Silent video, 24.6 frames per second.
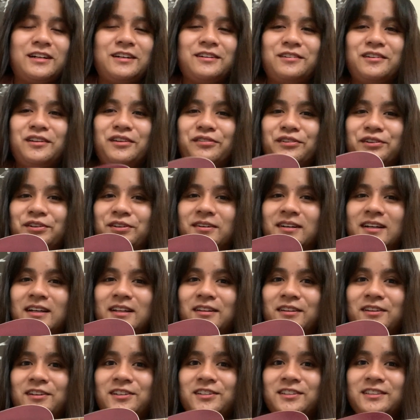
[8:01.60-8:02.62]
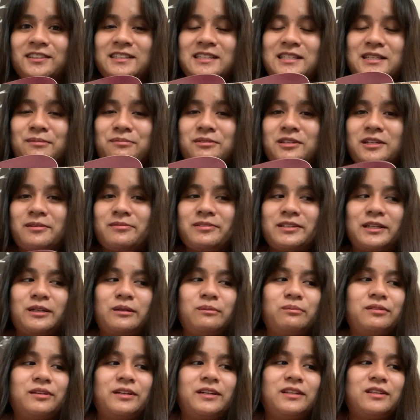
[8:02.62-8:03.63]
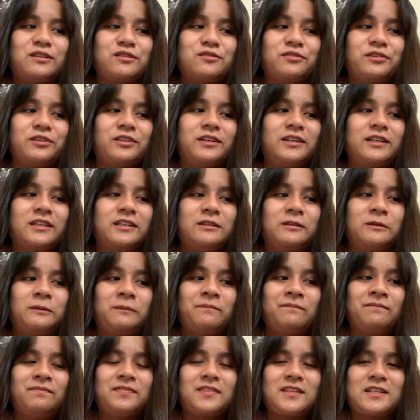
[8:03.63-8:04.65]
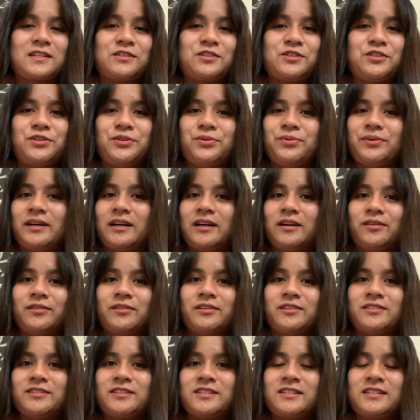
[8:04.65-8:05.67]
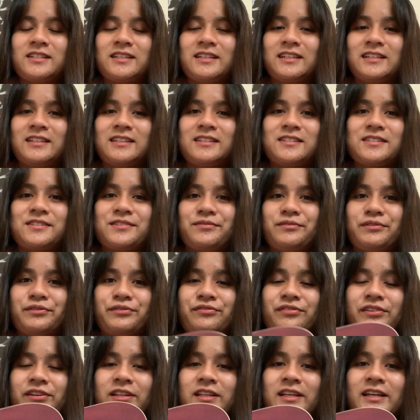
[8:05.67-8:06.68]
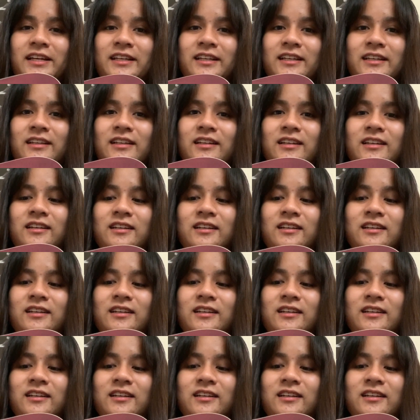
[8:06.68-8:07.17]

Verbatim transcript: I don't even know how long. Sometimes I can play this for like two hours and it doesn't even feel like it.